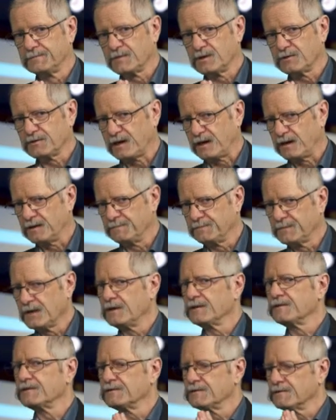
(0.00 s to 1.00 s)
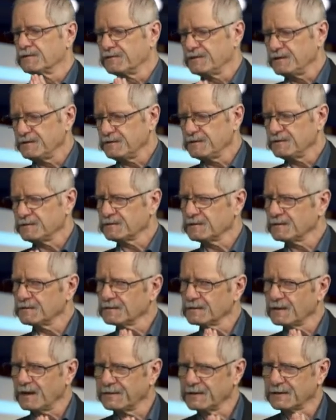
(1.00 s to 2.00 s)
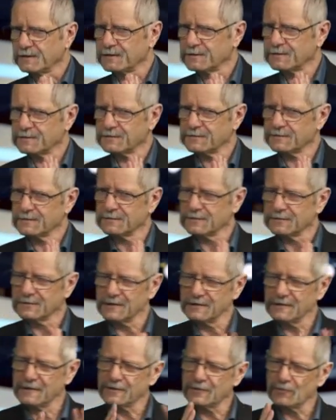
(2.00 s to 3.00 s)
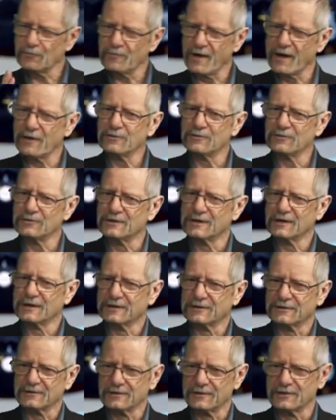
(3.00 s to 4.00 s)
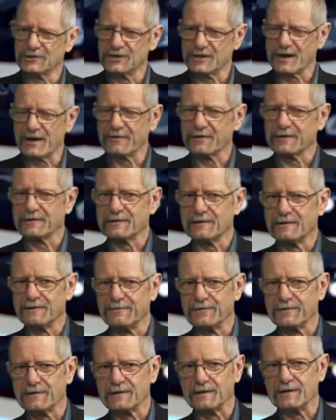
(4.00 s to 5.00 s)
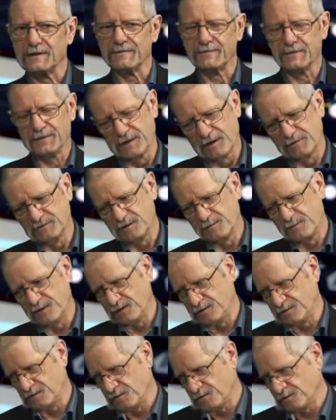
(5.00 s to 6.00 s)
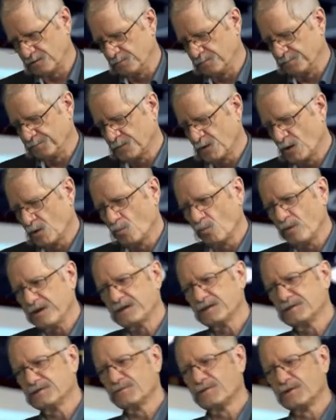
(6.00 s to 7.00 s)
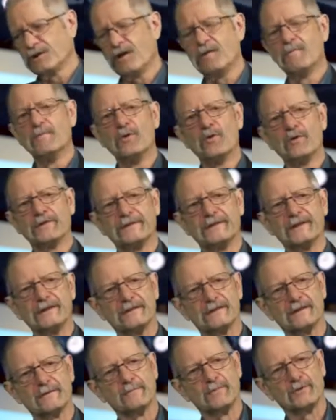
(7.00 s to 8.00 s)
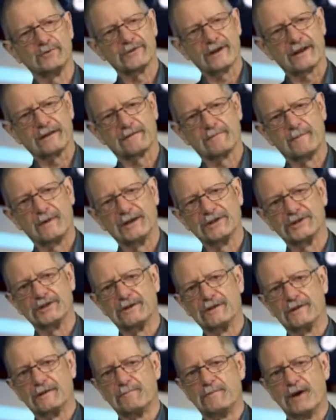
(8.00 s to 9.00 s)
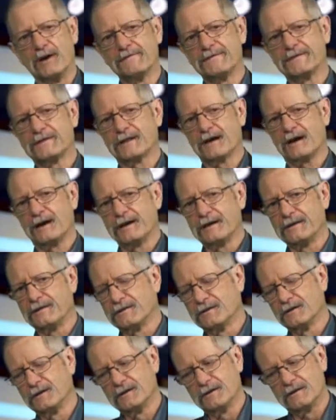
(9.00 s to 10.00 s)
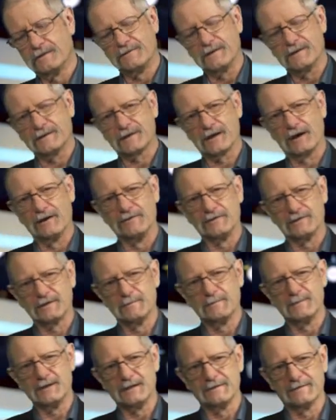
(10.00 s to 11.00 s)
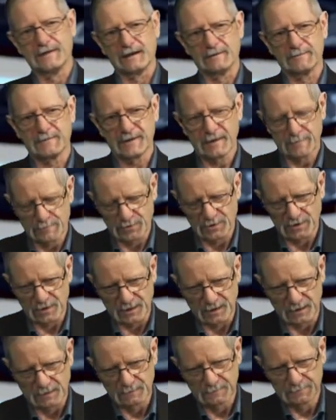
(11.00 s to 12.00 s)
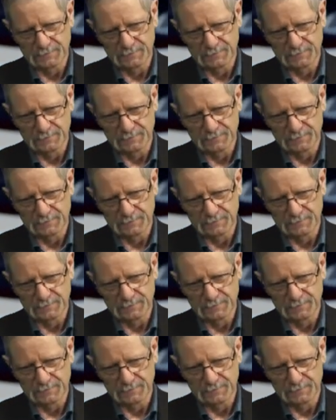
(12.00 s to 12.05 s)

Okay, so this is, I think, this is the road to the generic servers that live in the OTP system. We can do a lot more than these simple transformations. Both sides of this code can be developed separately.